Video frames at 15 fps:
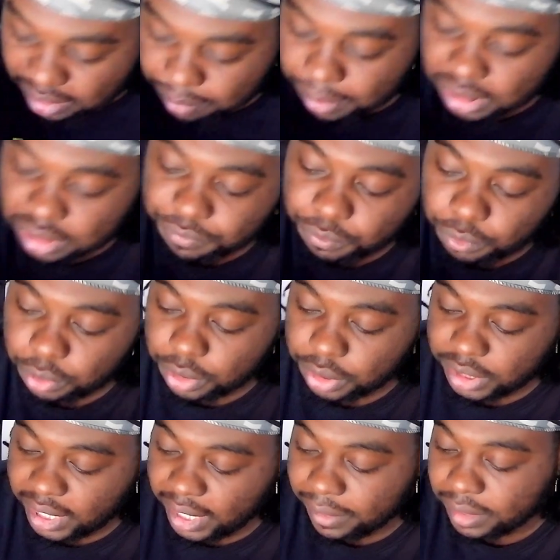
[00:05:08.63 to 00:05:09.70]
mesh for a
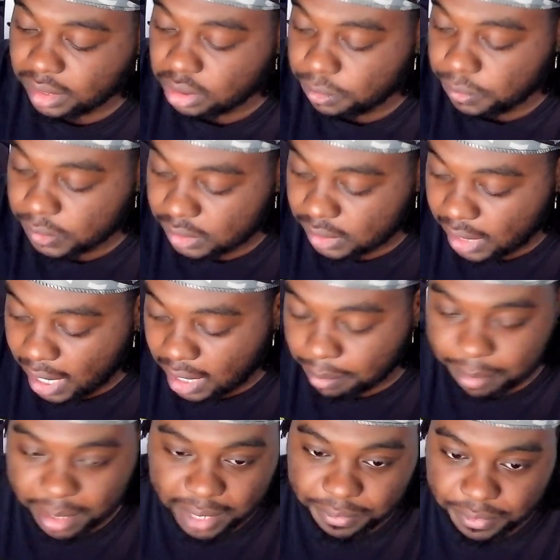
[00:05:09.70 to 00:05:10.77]
character is not a
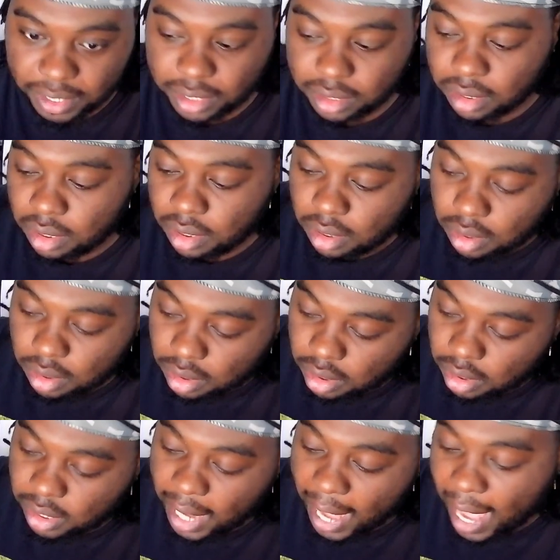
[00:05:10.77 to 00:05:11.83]
bad thing.
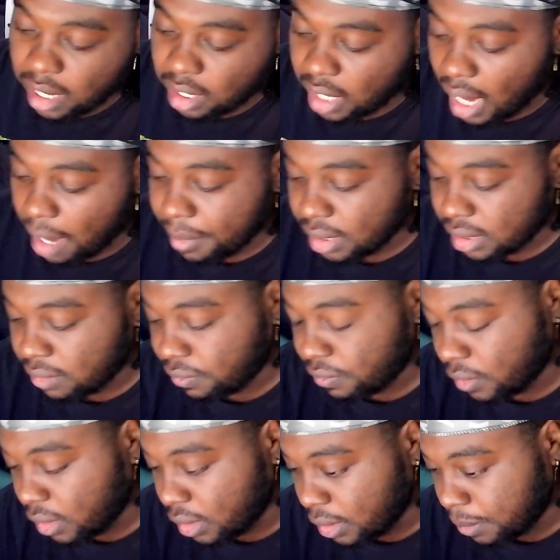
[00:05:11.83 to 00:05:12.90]
I had a comment of
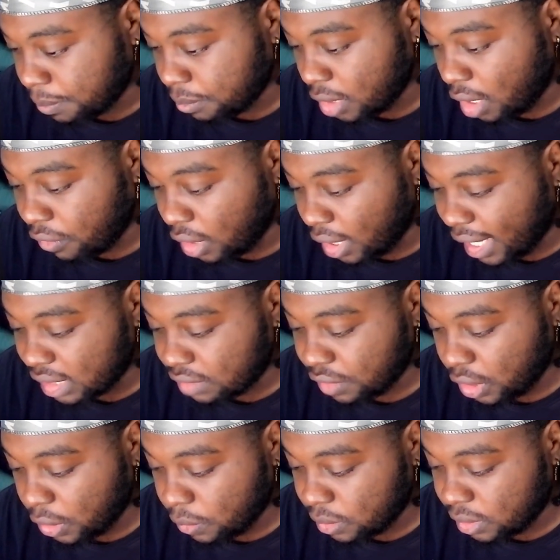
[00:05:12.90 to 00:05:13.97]
the last
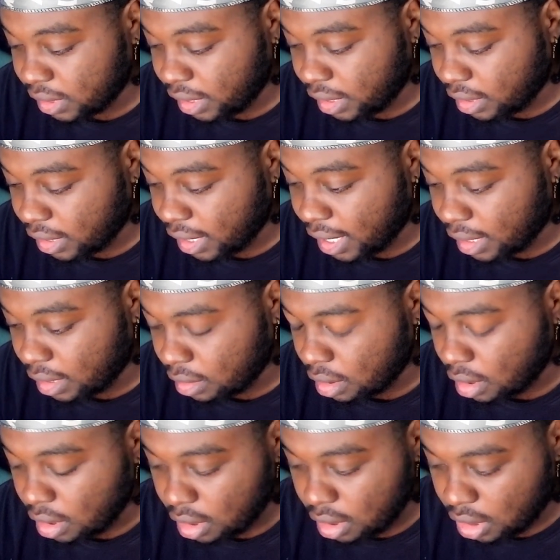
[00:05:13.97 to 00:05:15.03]
video saying that,
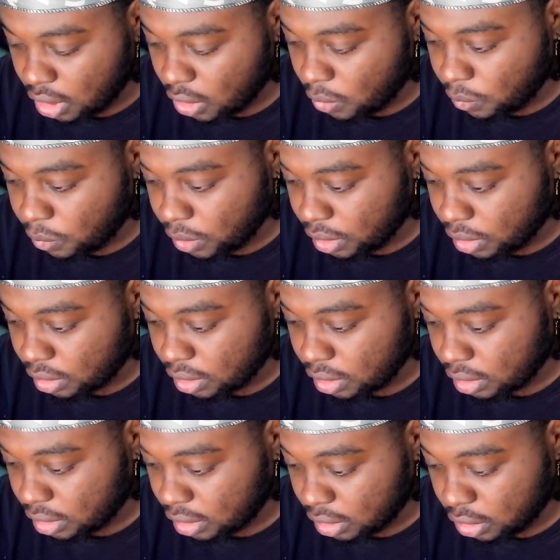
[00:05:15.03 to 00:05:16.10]
you know,
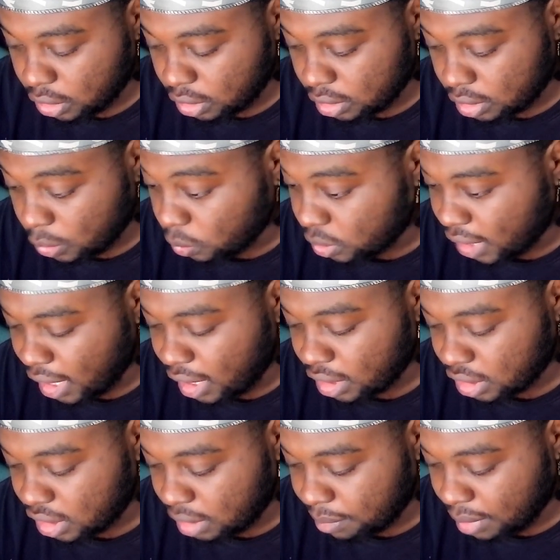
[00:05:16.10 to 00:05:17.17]
there's no
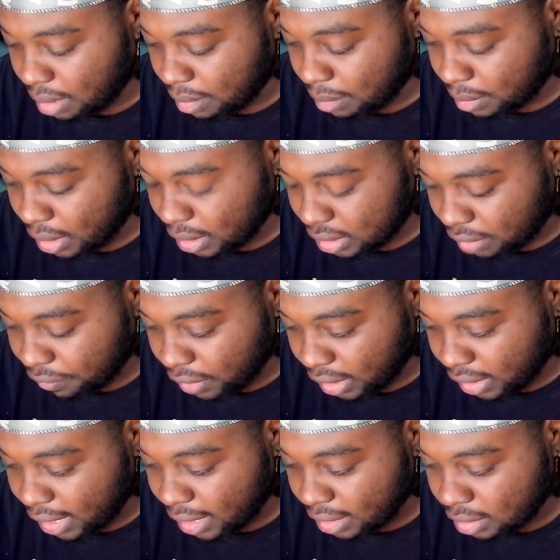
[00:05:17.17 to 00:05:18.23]
challenge, blah blah blah, stuff like
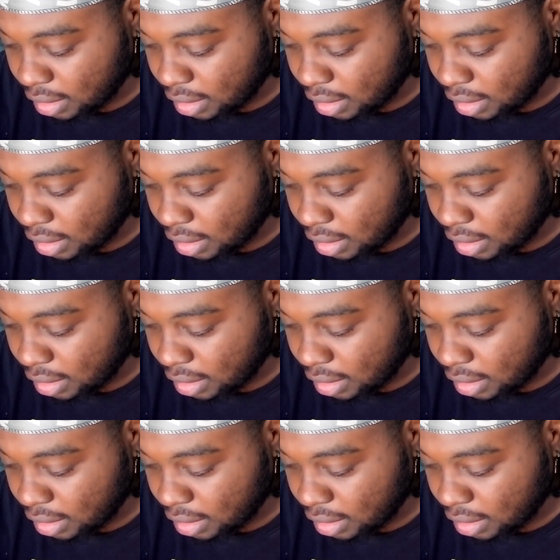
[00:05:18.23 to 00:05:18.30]
that.